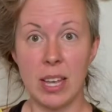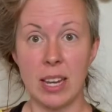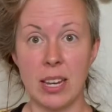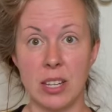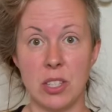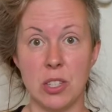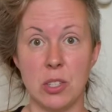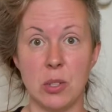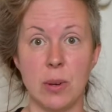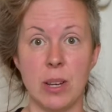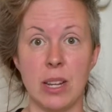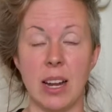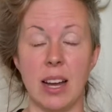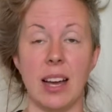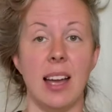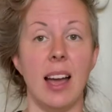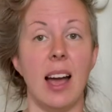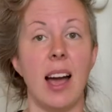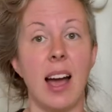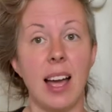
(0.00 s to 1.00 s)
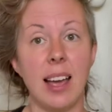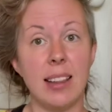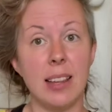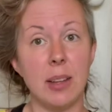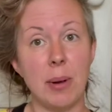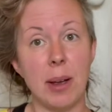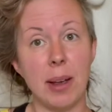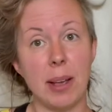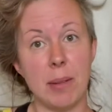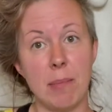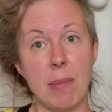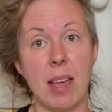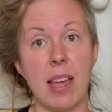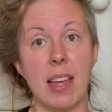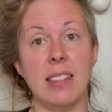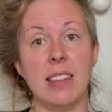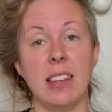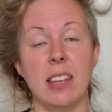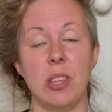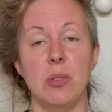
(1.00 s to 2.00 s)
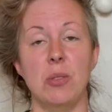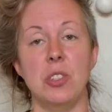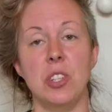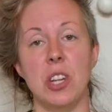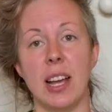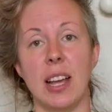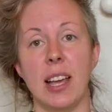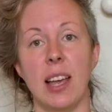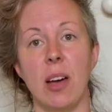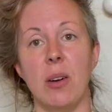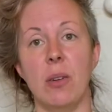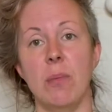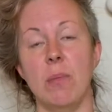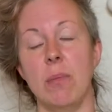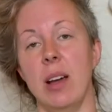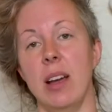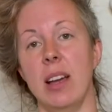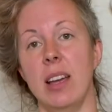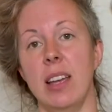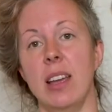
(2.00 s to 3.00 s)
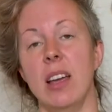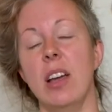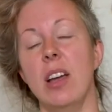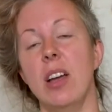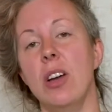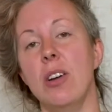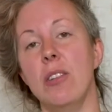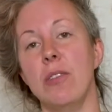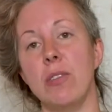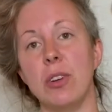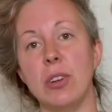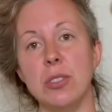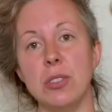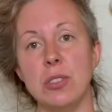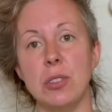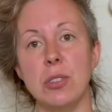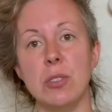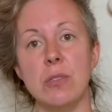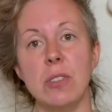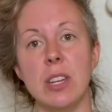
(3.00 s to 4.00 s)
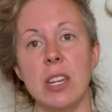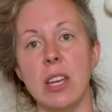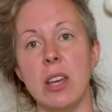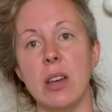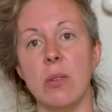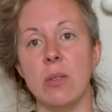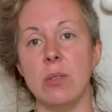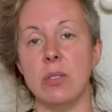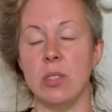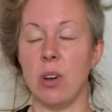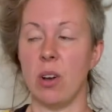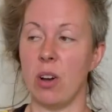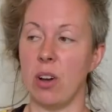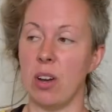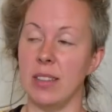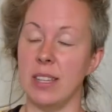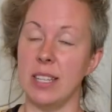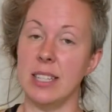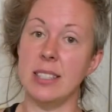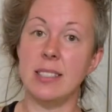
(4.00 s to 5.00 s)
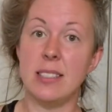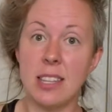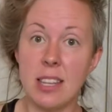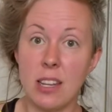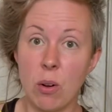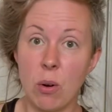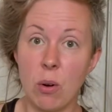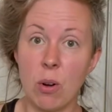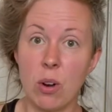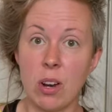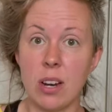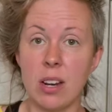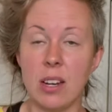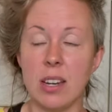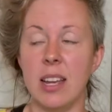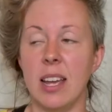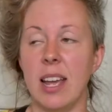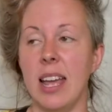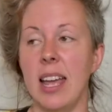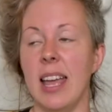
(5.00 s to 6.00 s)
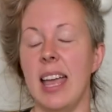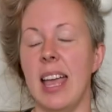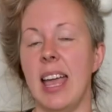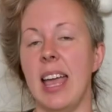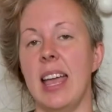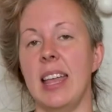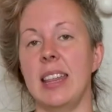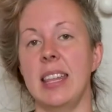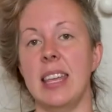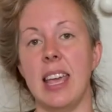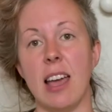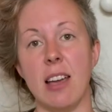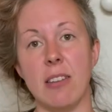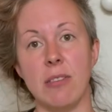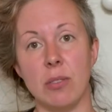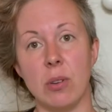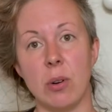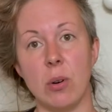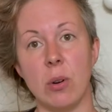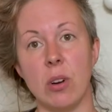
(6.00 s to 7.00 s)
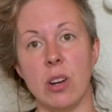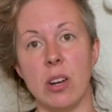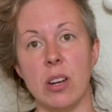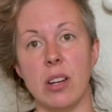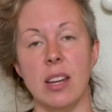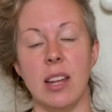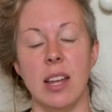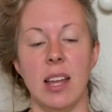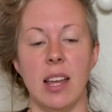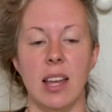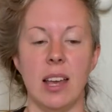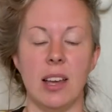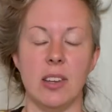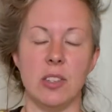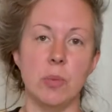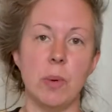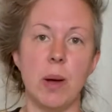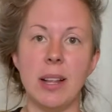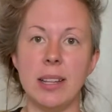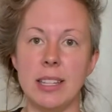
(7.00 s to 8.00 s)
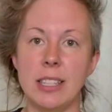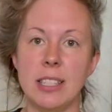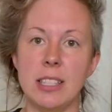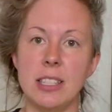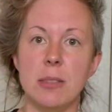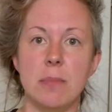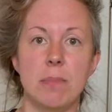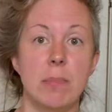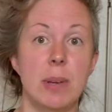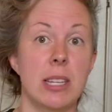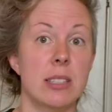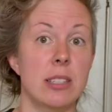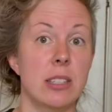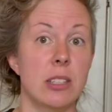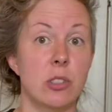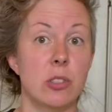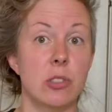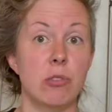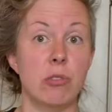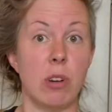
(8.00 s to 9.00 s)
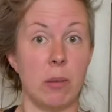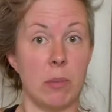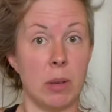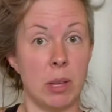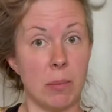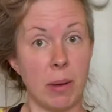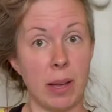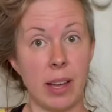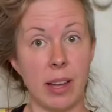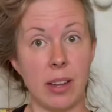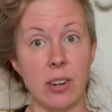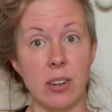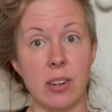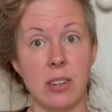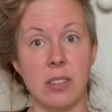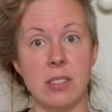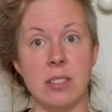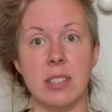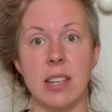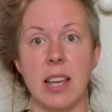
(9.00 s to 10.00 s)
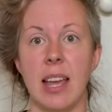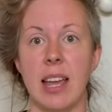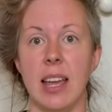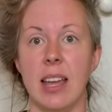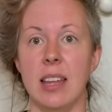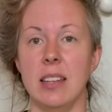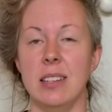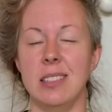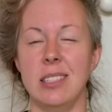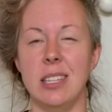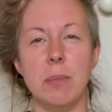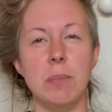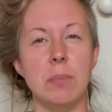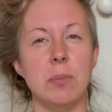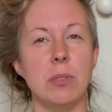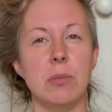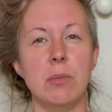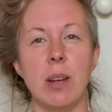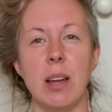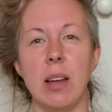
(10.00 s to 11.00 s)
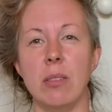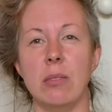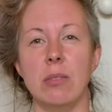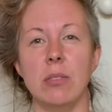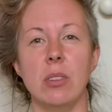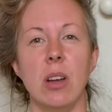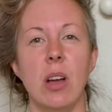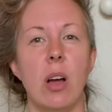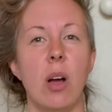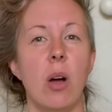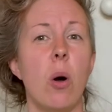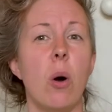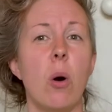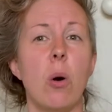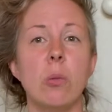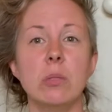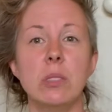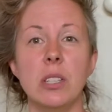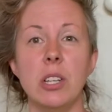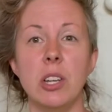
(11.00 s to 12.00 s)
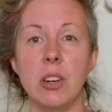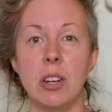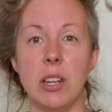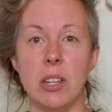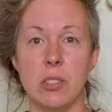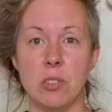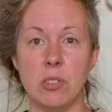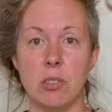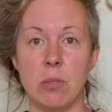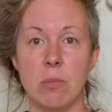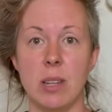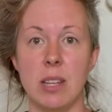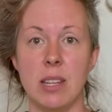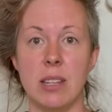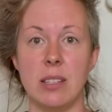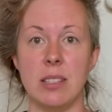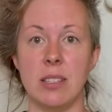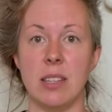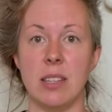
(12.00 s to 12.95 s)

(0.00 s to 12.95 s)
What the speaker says: into it, I highly recommend that you check out my first two videos on the C chord and the F chord, as well as some basic strumming patterns and tips around holding your instrument